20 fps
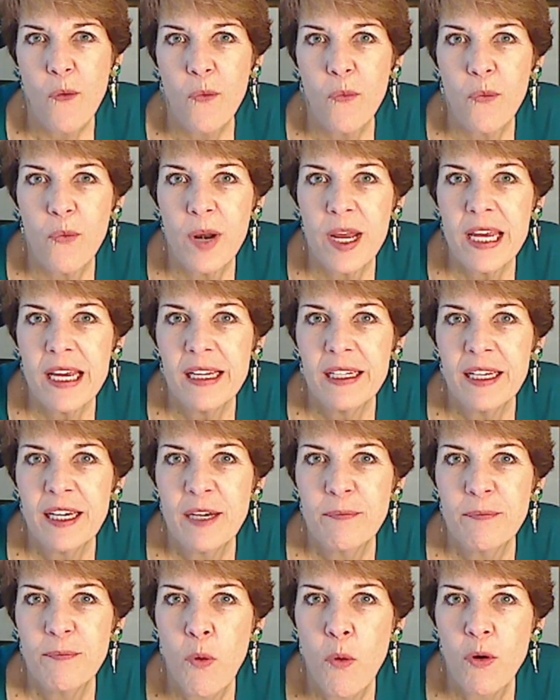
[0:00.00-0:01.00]

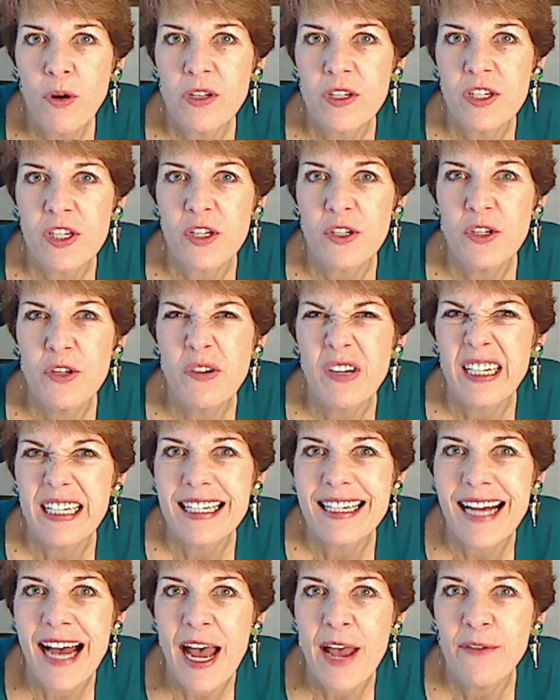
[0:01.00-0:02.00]
Really important so you
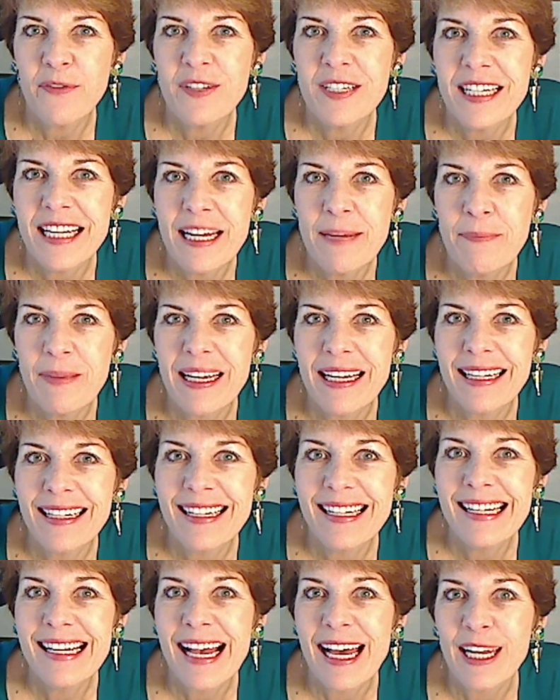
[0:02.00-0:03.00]
can dive deep
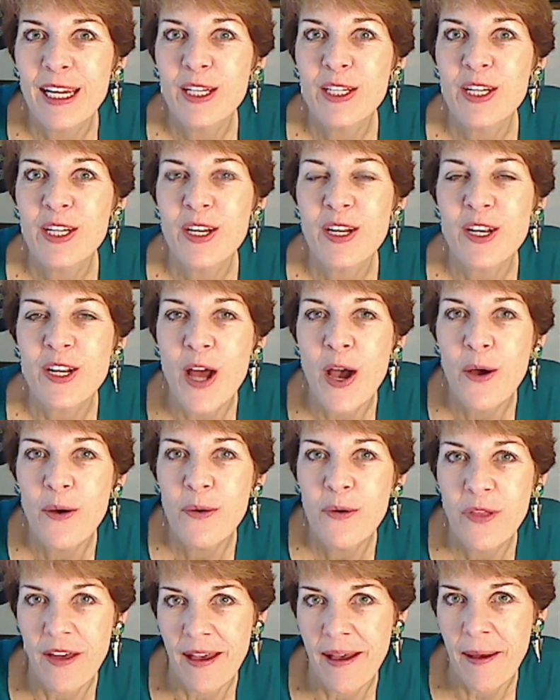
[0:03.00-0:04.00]
into getting to
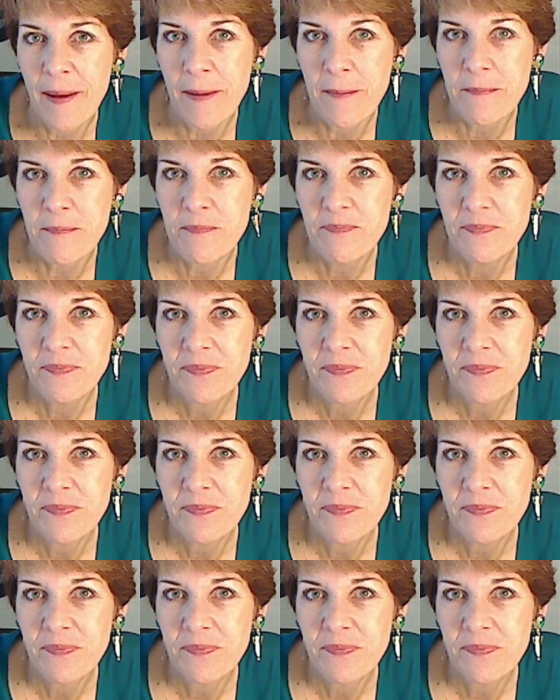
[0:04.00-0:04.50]
know them.